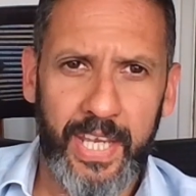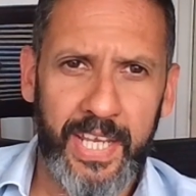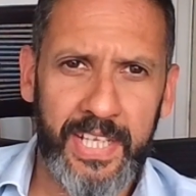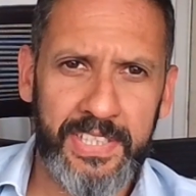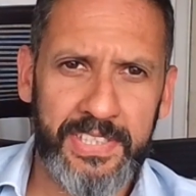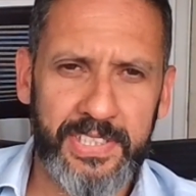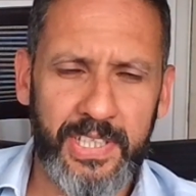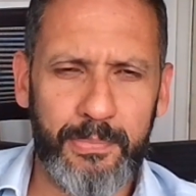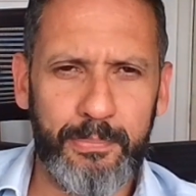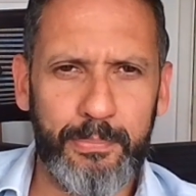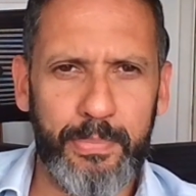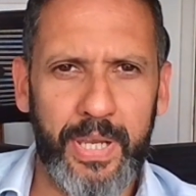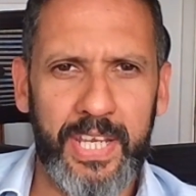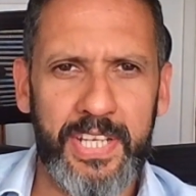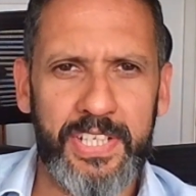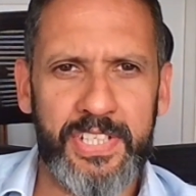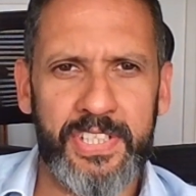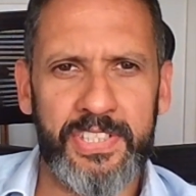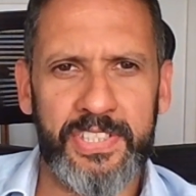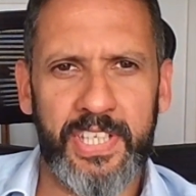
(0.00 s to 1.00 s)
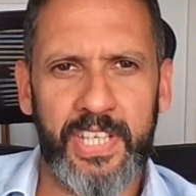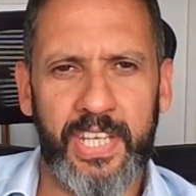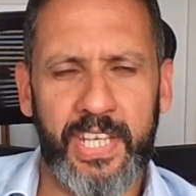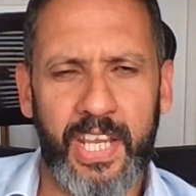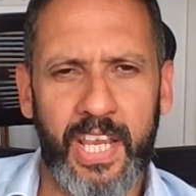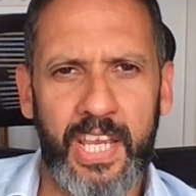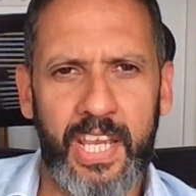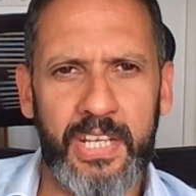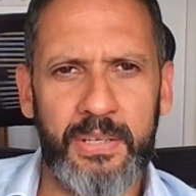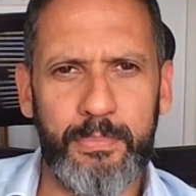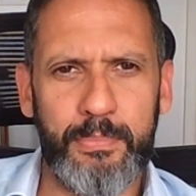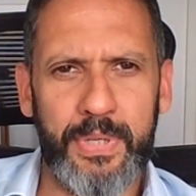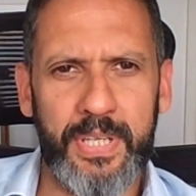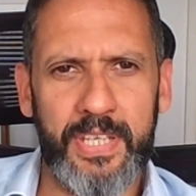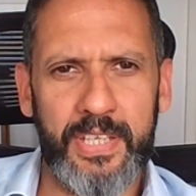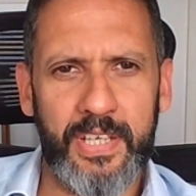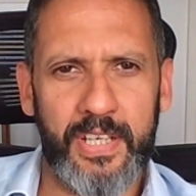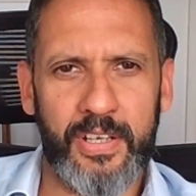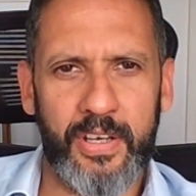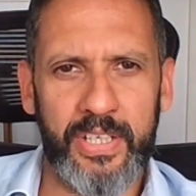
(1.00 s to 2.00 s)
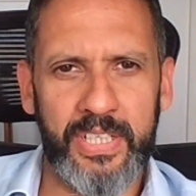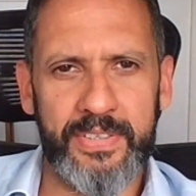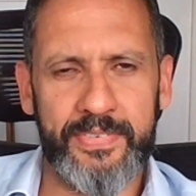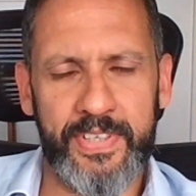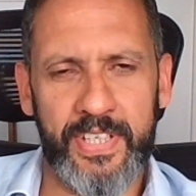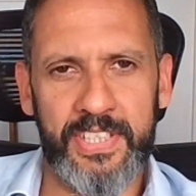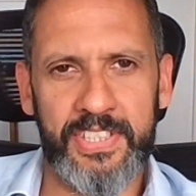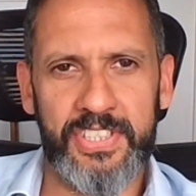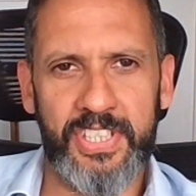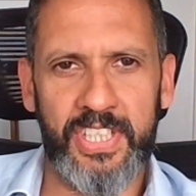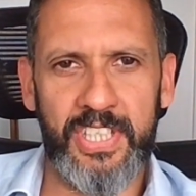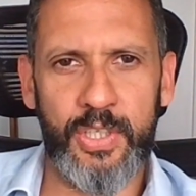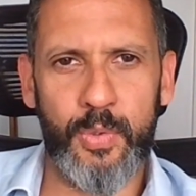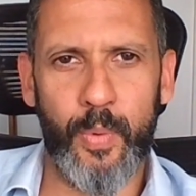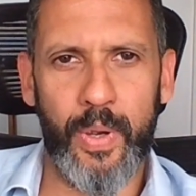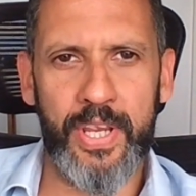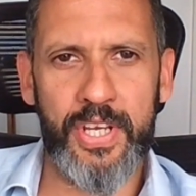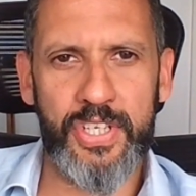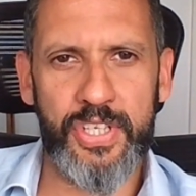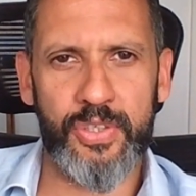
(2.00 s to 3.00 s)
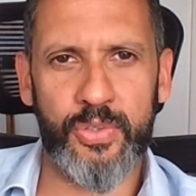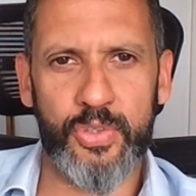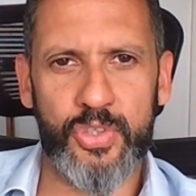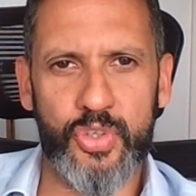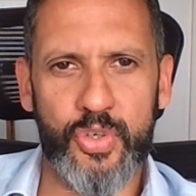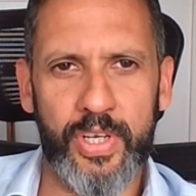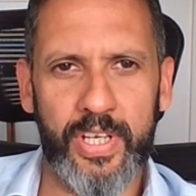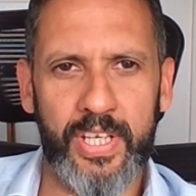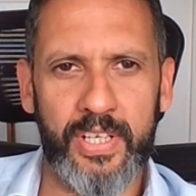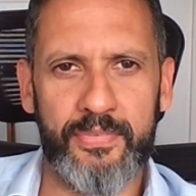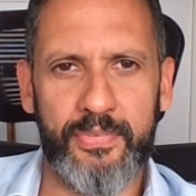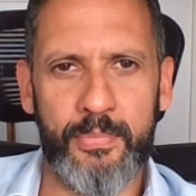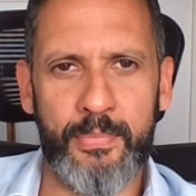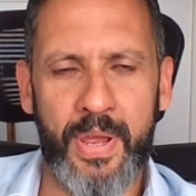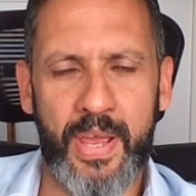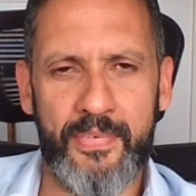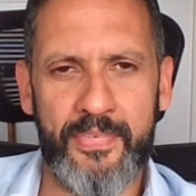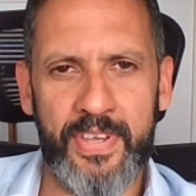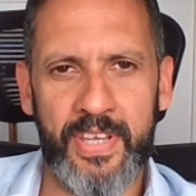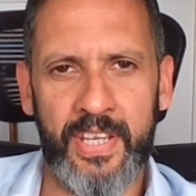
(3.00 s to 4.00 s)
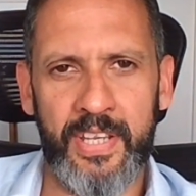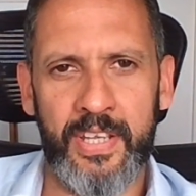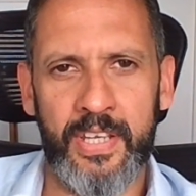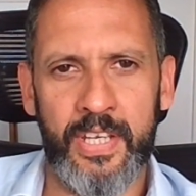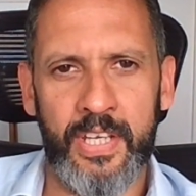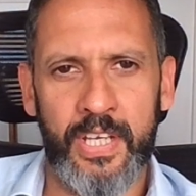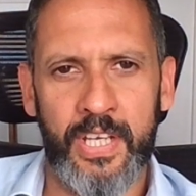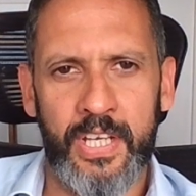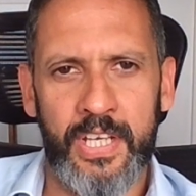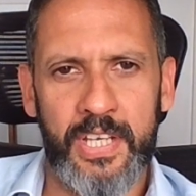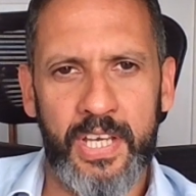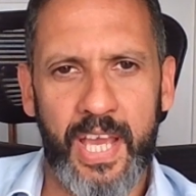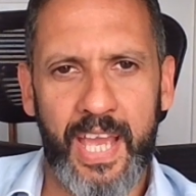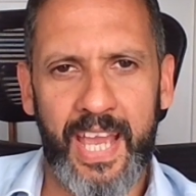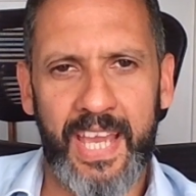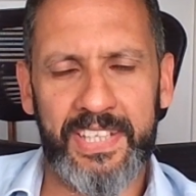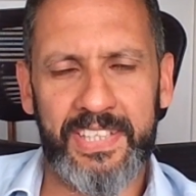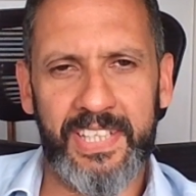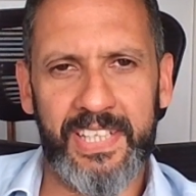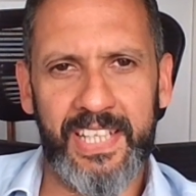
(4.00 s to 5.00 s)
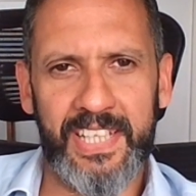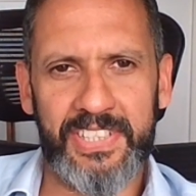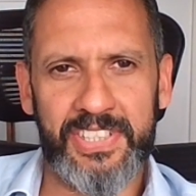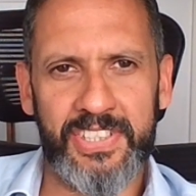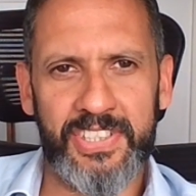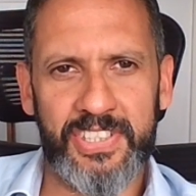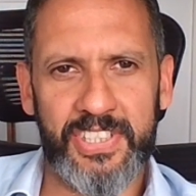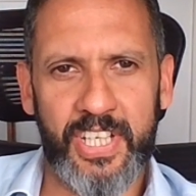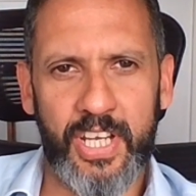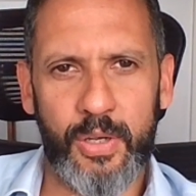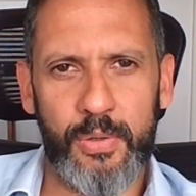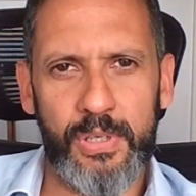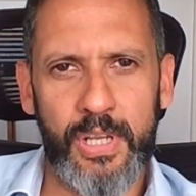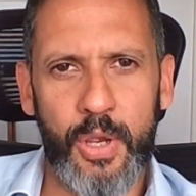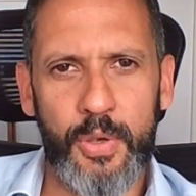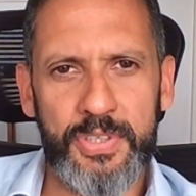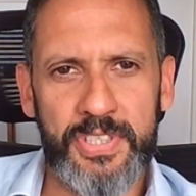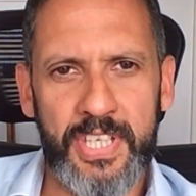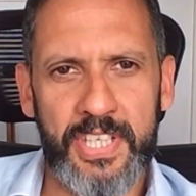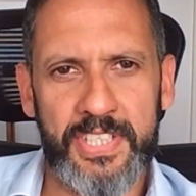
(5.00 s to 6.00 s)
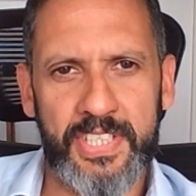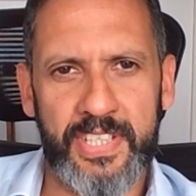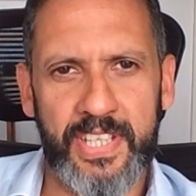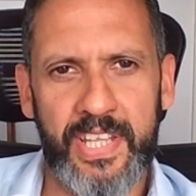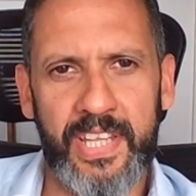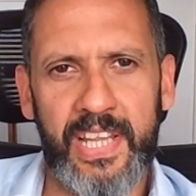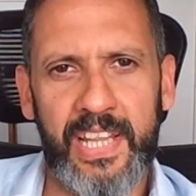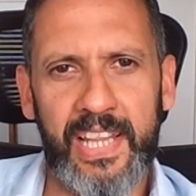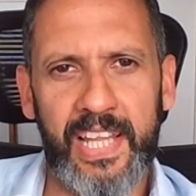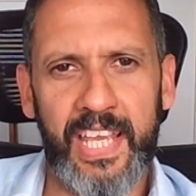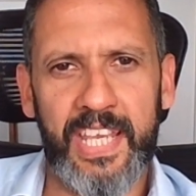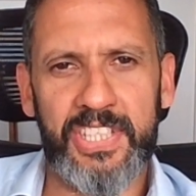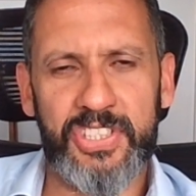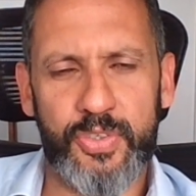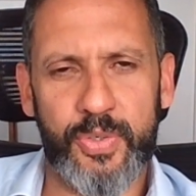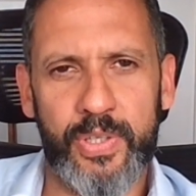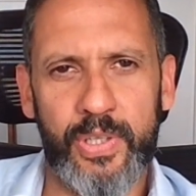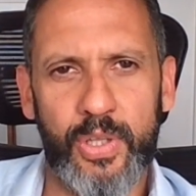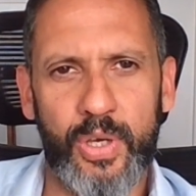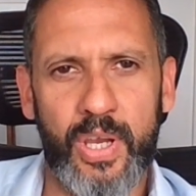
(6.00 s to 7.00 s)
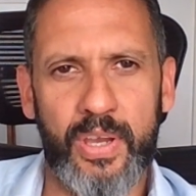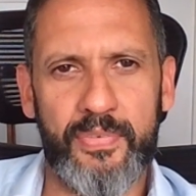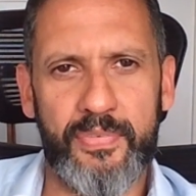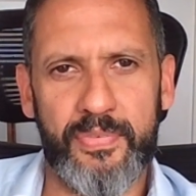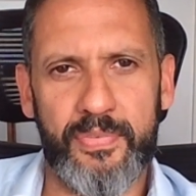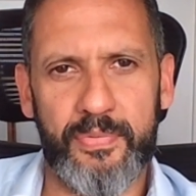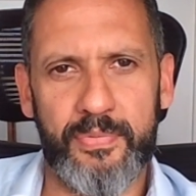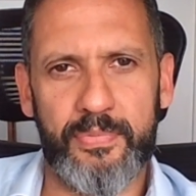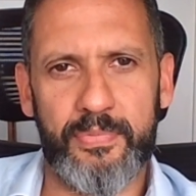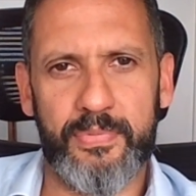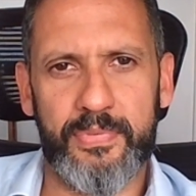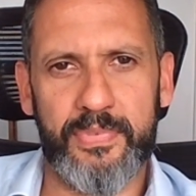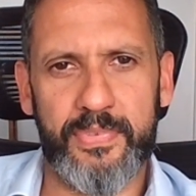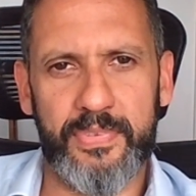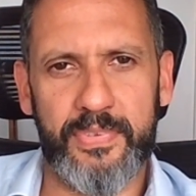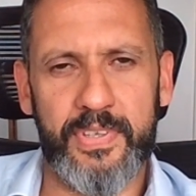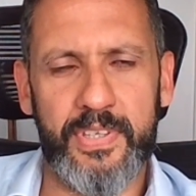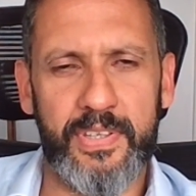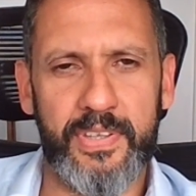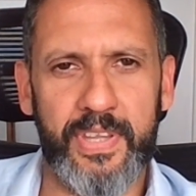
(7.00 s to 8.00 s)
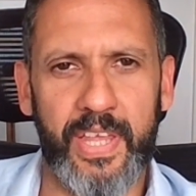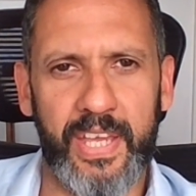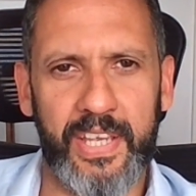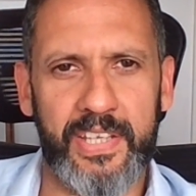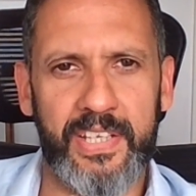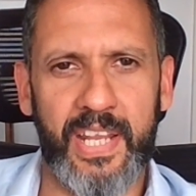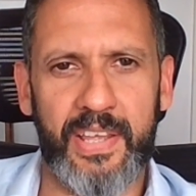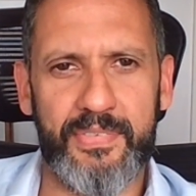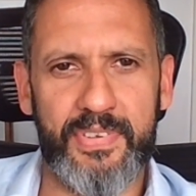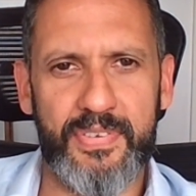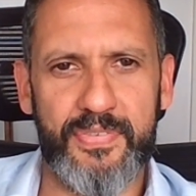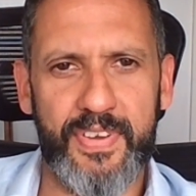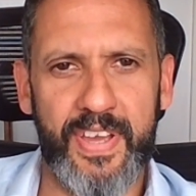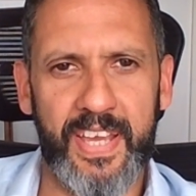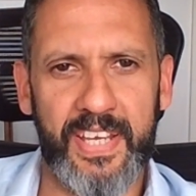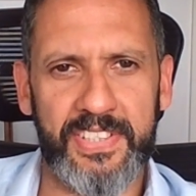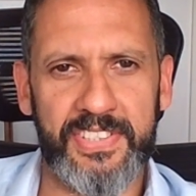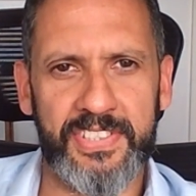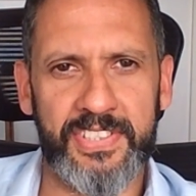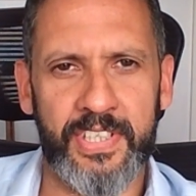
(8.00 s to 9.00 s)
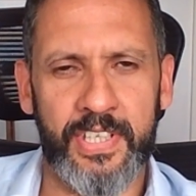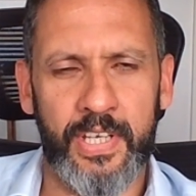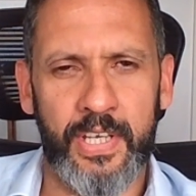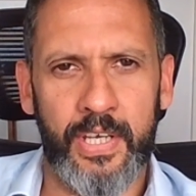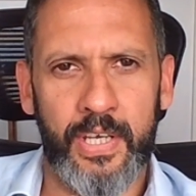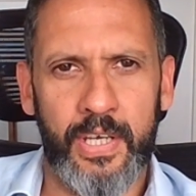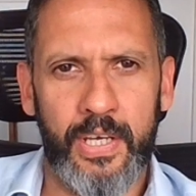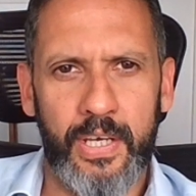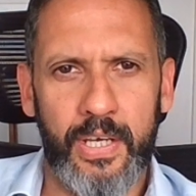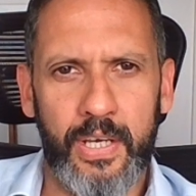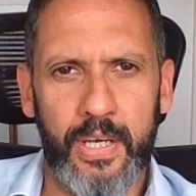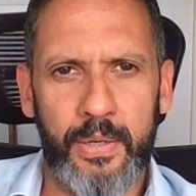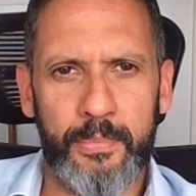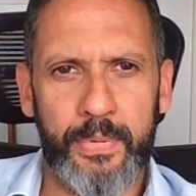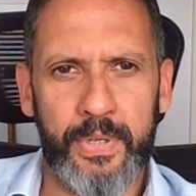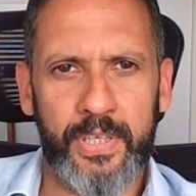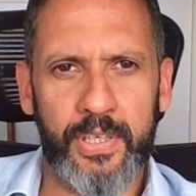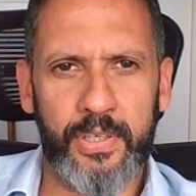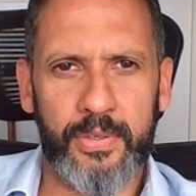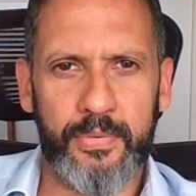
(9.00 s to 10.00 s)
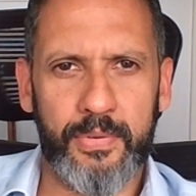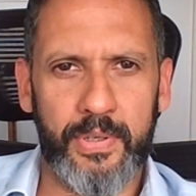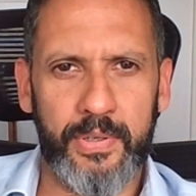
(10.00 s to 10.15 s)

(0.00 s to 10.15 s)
In some patients, it can be a kind of continuation or triggered from having adolescent scoliosis, and then later in life that can have effects and